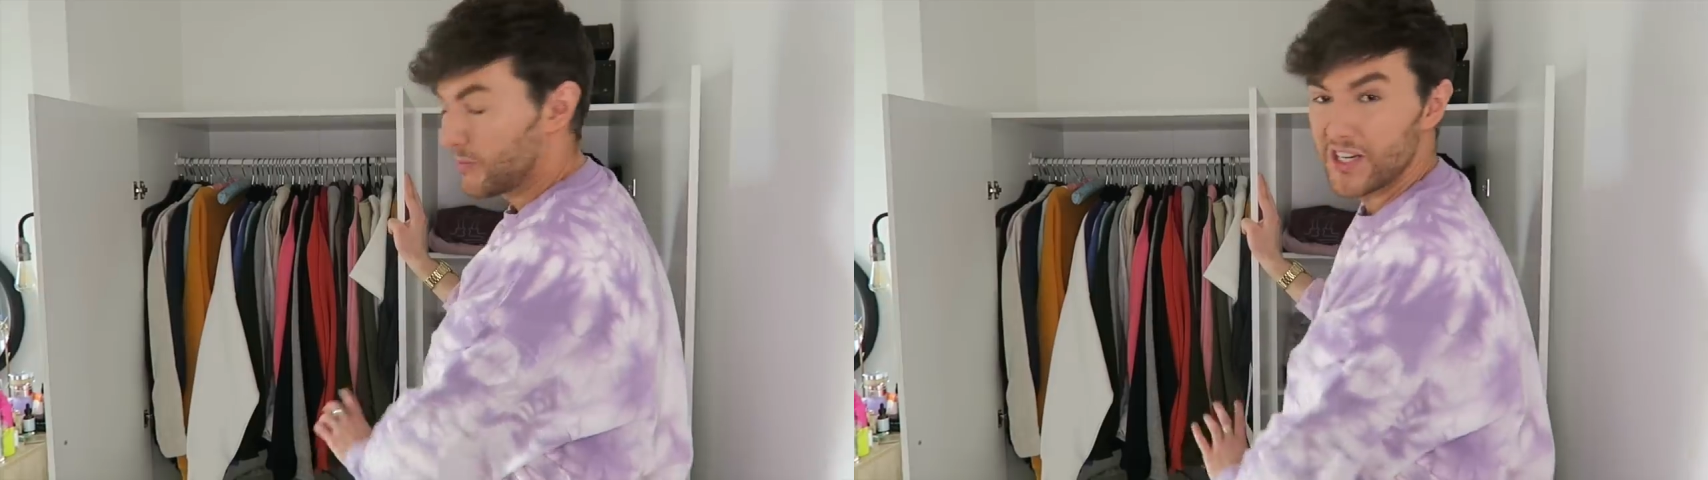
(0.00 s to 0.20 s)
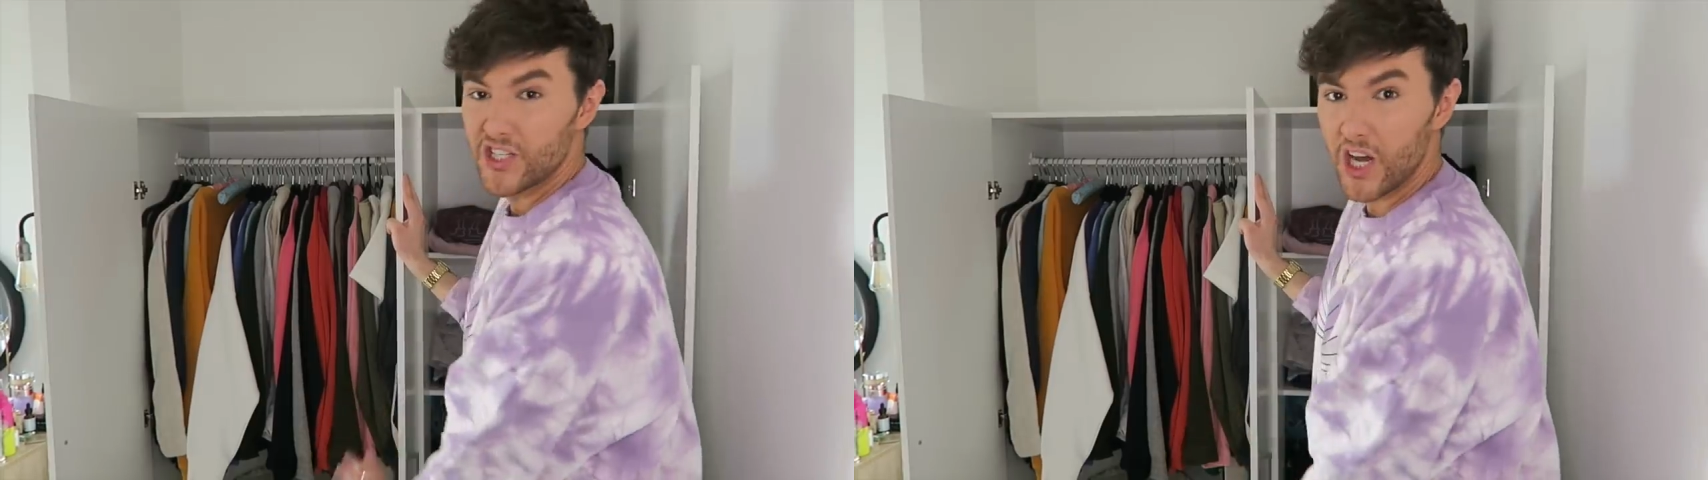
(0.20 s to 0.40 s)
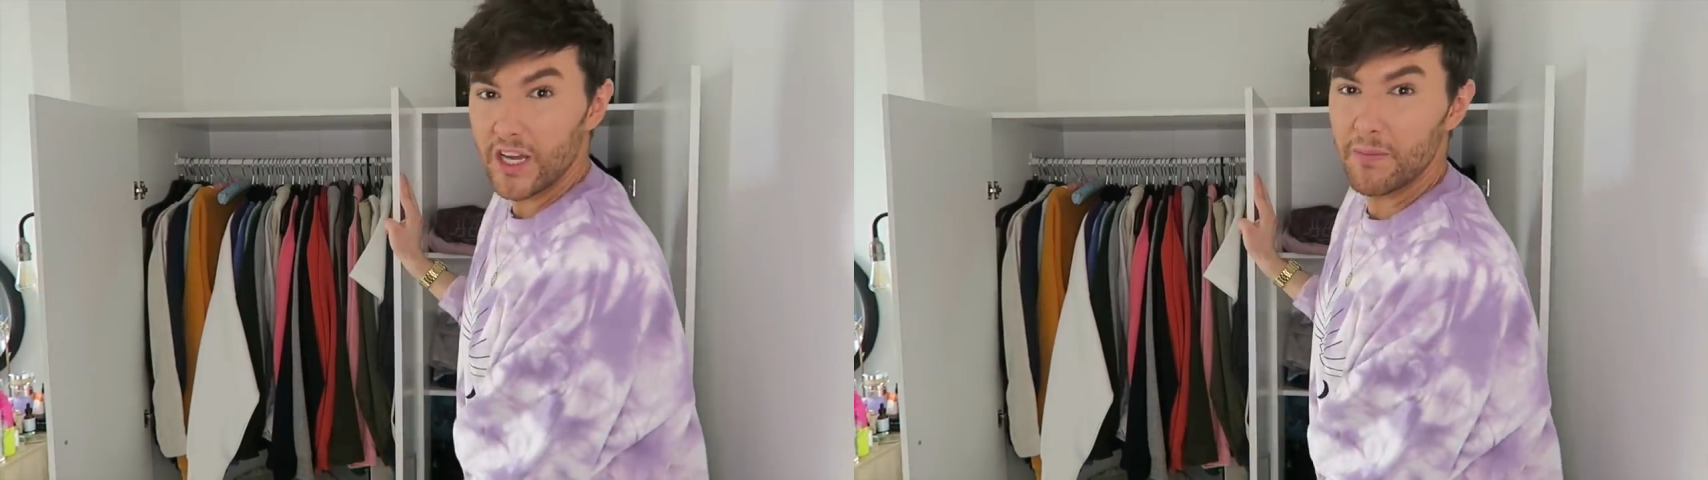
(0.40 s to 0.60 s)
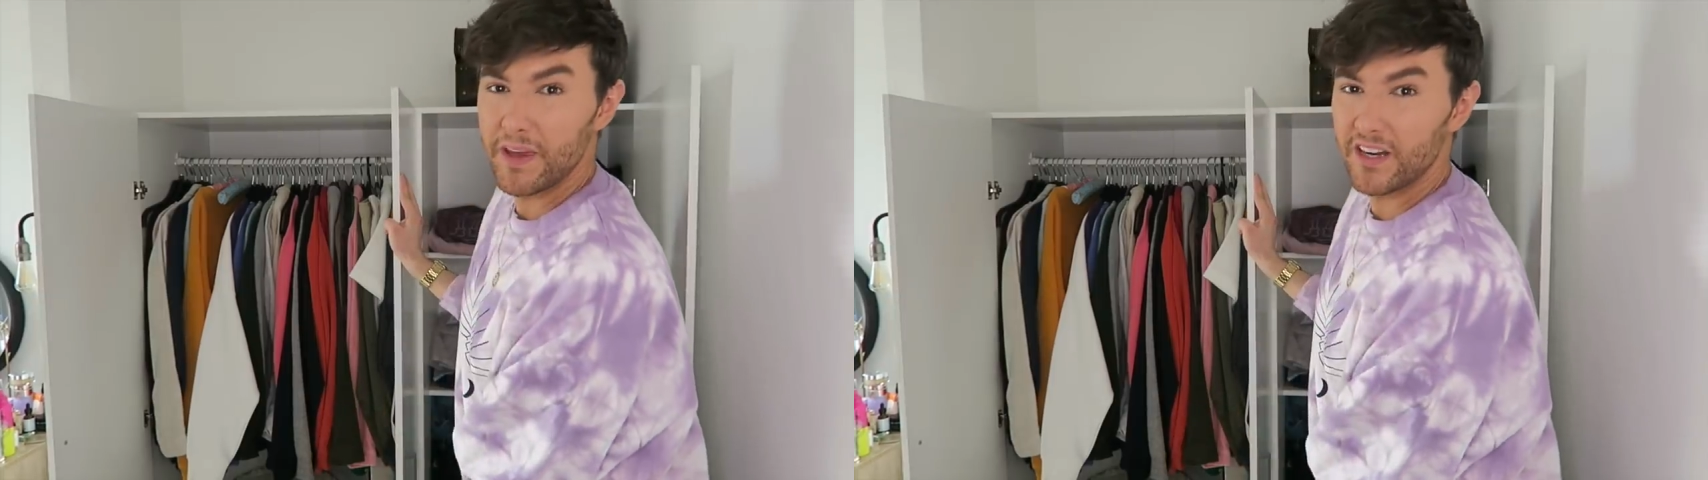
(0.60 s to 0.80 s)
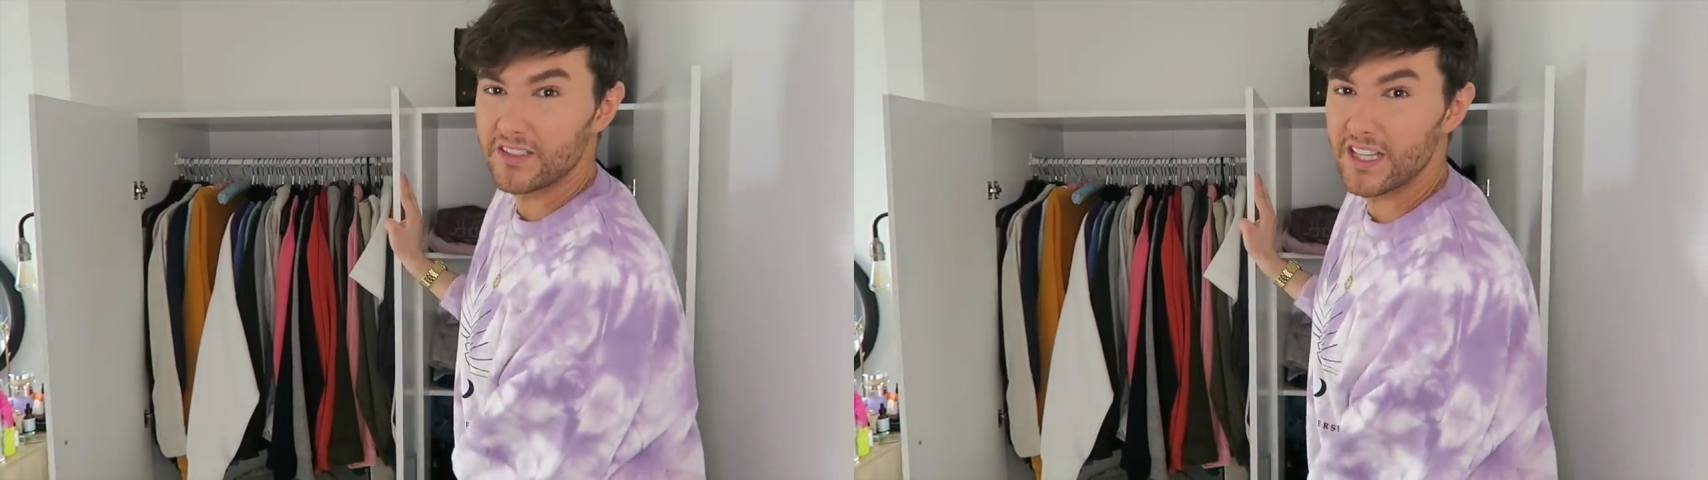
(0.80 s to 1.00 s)
got my dirty
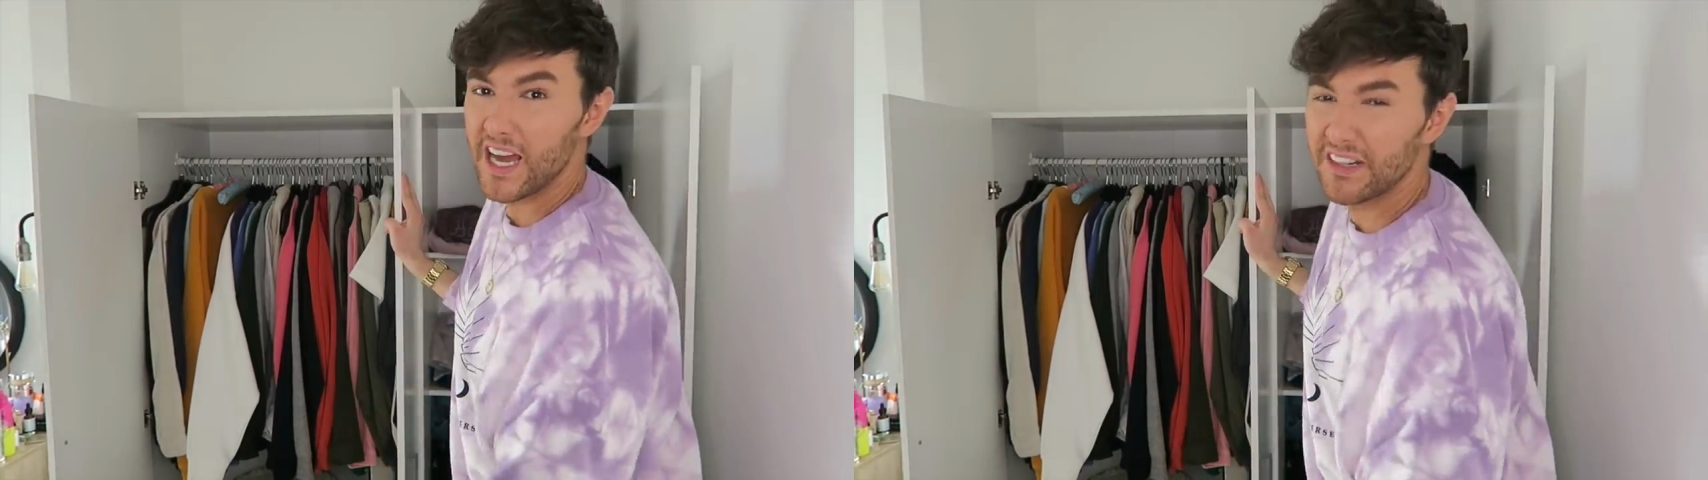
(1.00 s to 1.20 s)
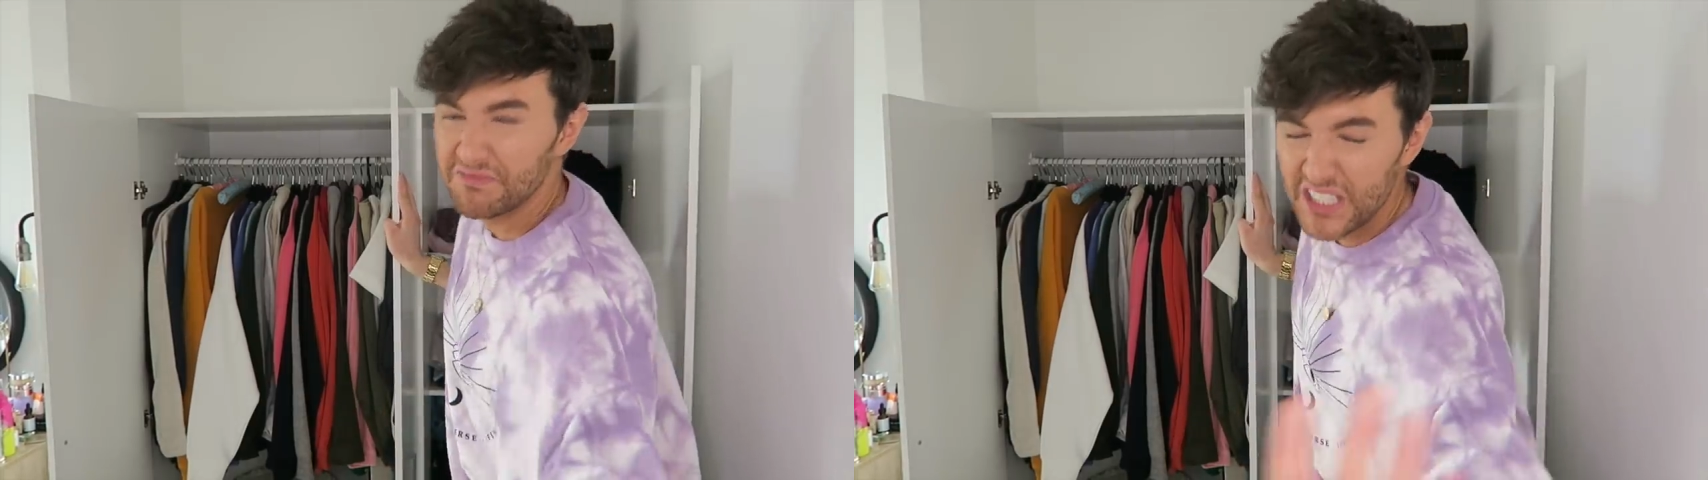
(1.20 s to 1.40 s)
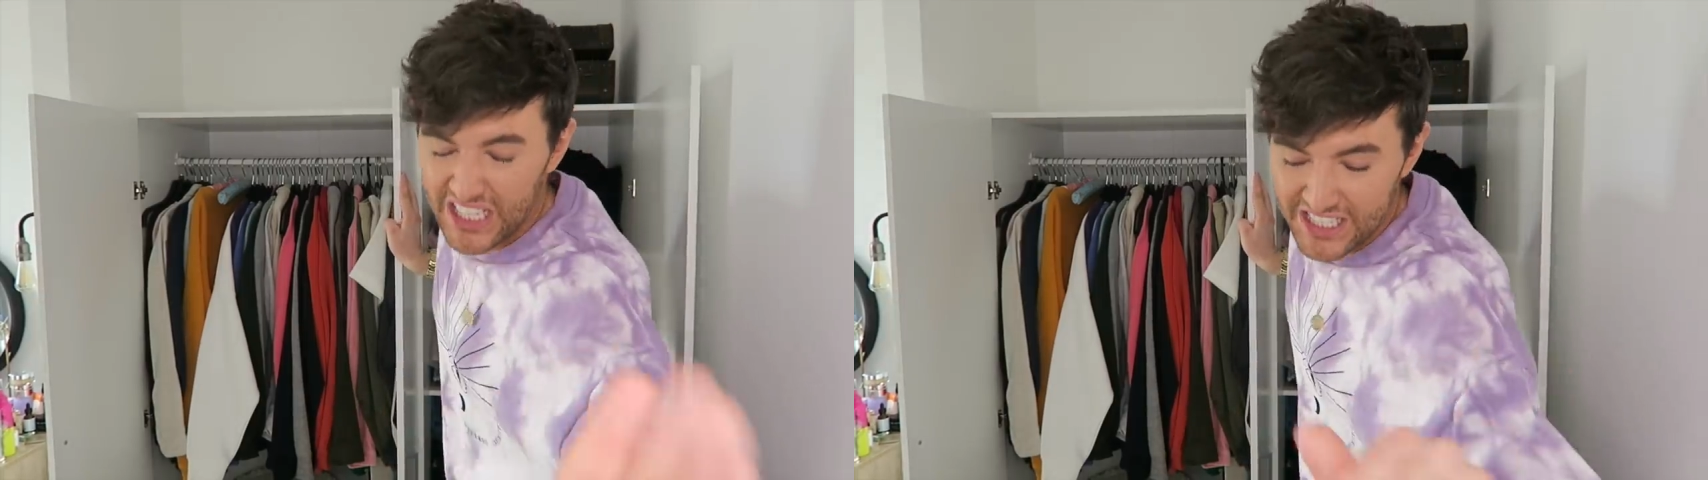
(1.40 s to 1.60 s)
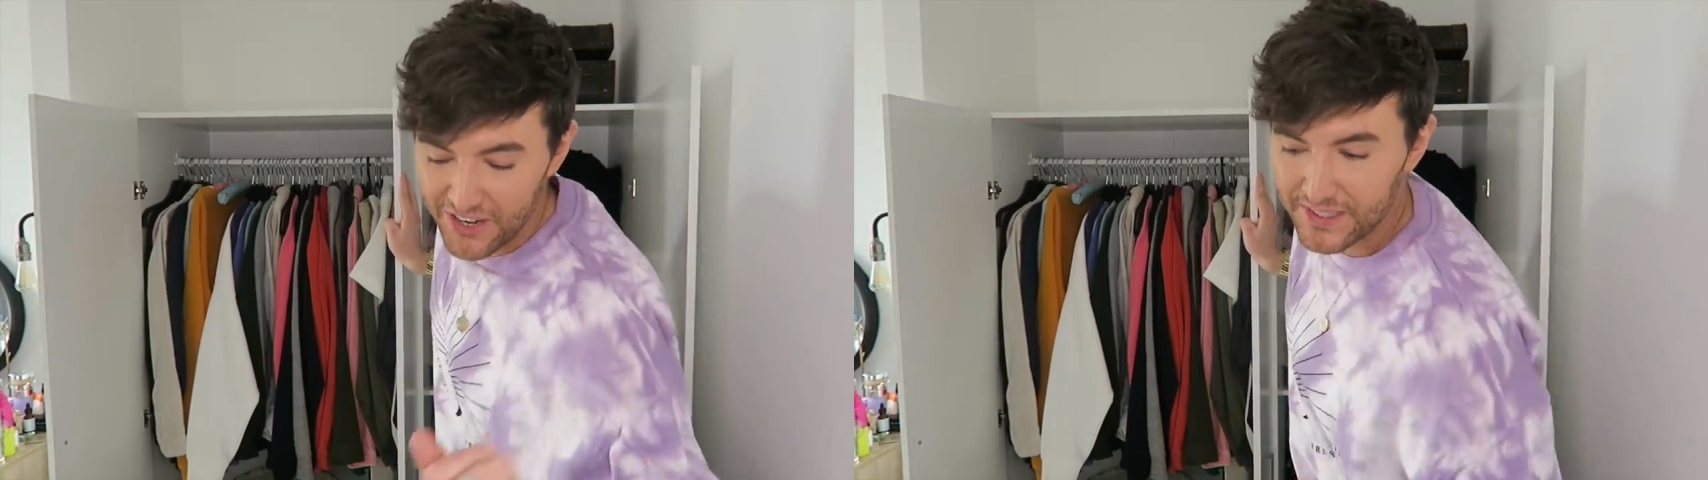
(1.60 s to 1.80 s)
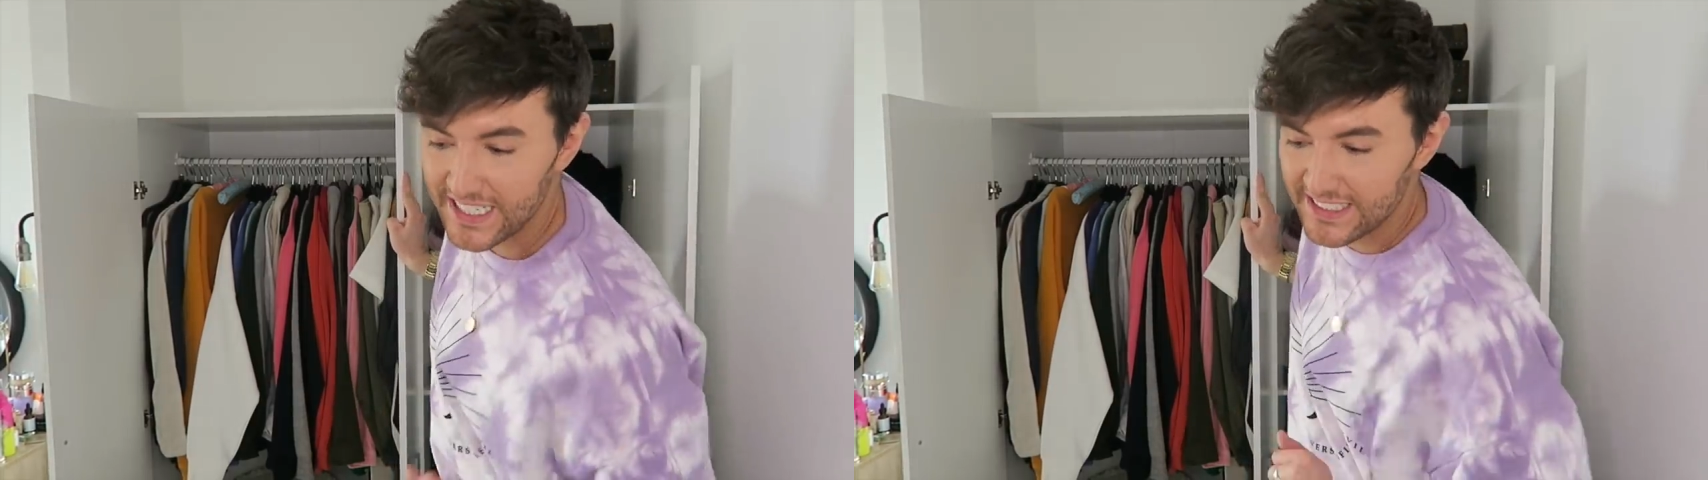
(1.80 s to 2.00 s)
bin under that. You
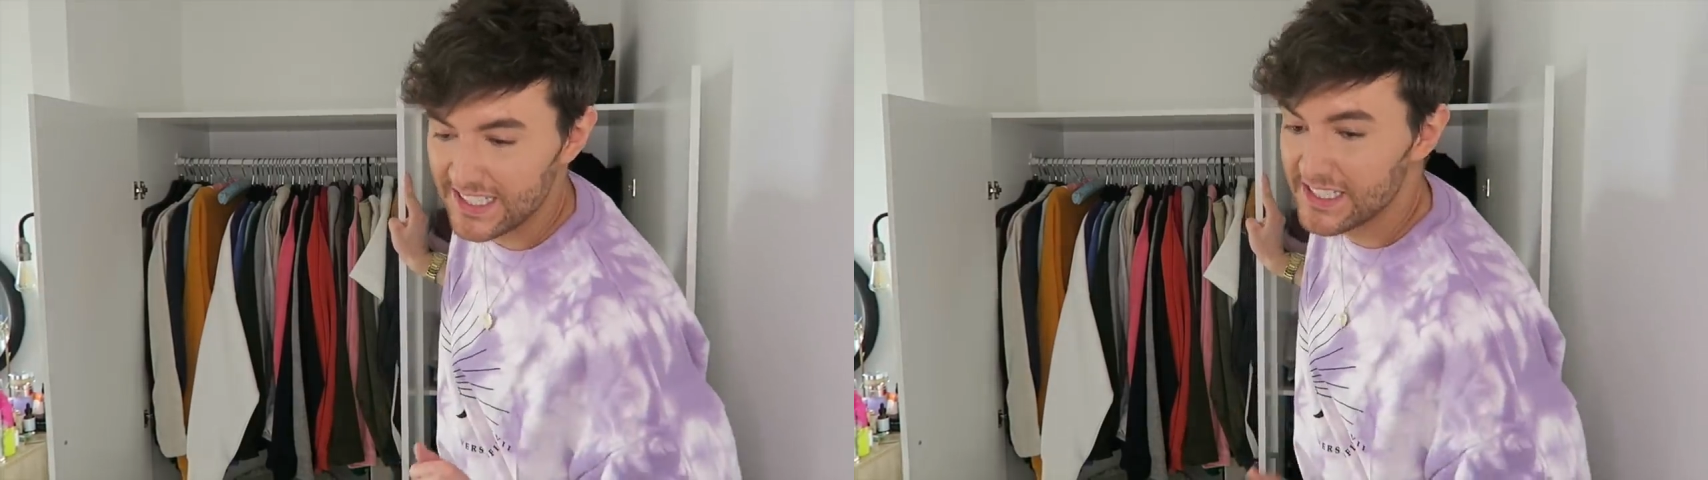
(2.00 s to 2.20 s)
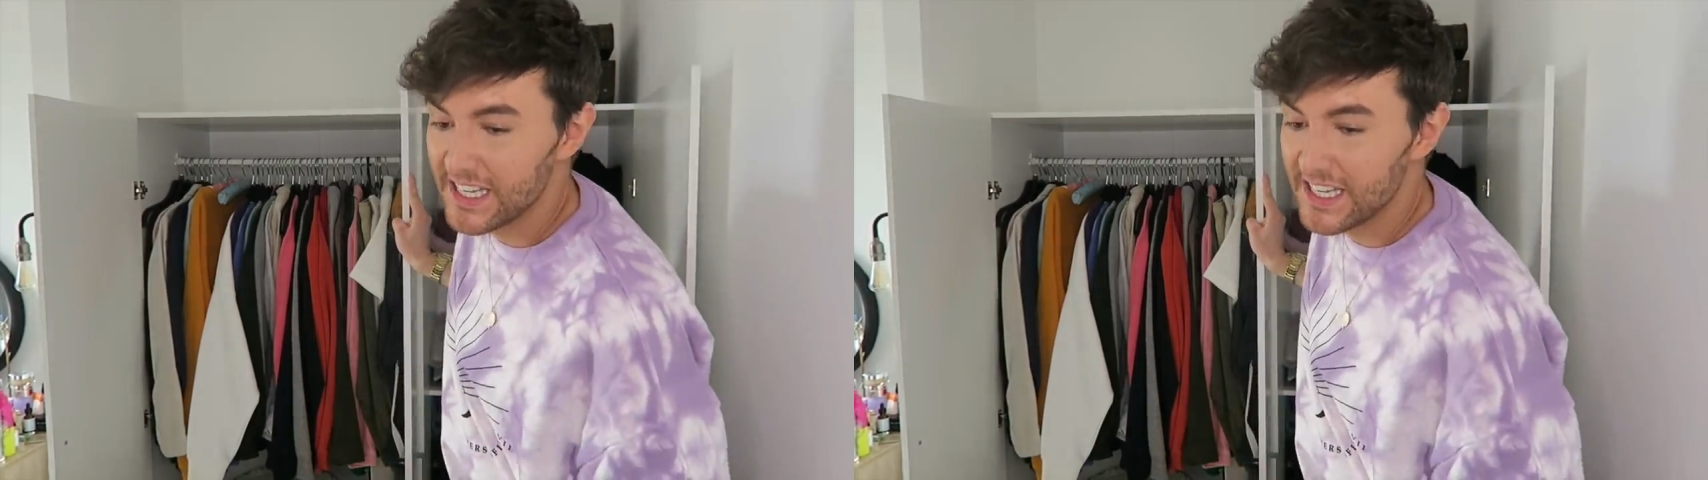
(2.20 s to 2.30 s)
don't need to